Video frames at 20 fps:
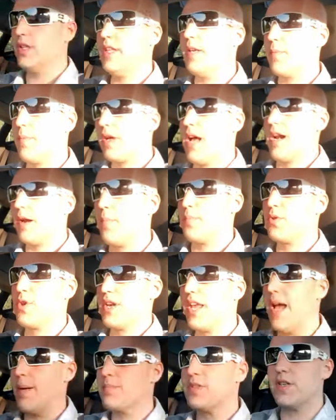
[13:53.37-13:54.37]
really kind of
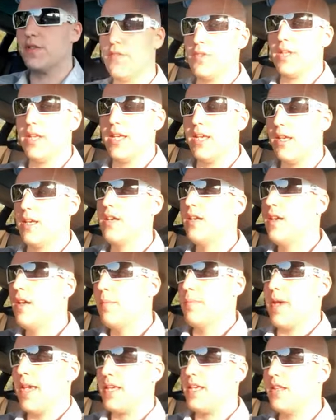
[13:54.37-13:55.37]
preemptively
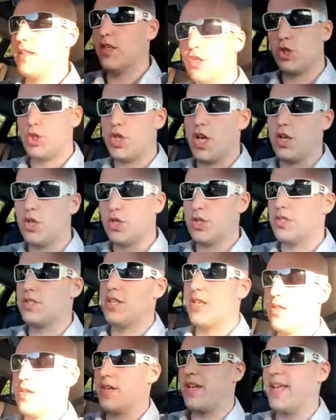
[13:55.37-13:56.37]
making these
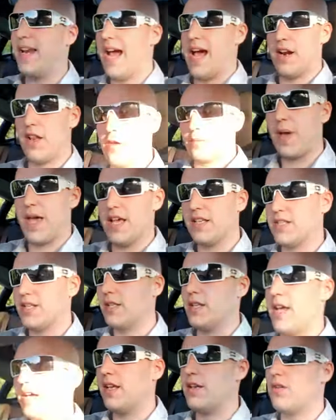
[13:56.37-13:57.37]
changes to either get out of the
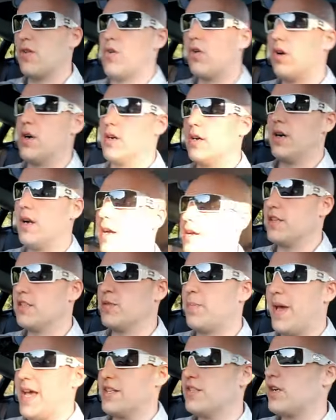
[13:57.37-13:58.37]
passing lane or
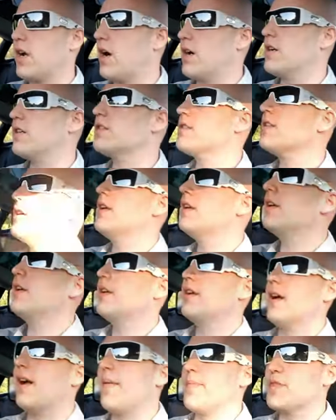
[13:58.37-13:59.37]
to pass cars. So
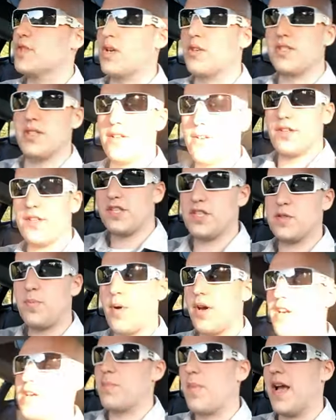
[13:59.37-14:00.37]
I was a little
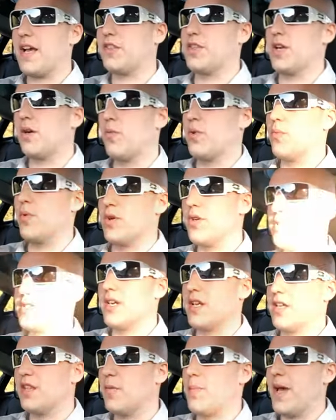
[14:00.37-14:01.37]
disappointed back there when we were
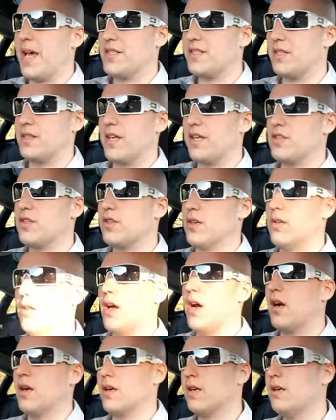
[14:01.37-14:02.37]
sitting in the passing lane
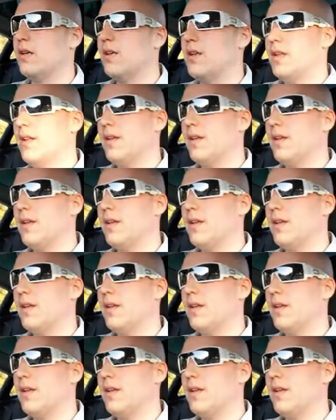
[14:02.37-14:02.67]
so long.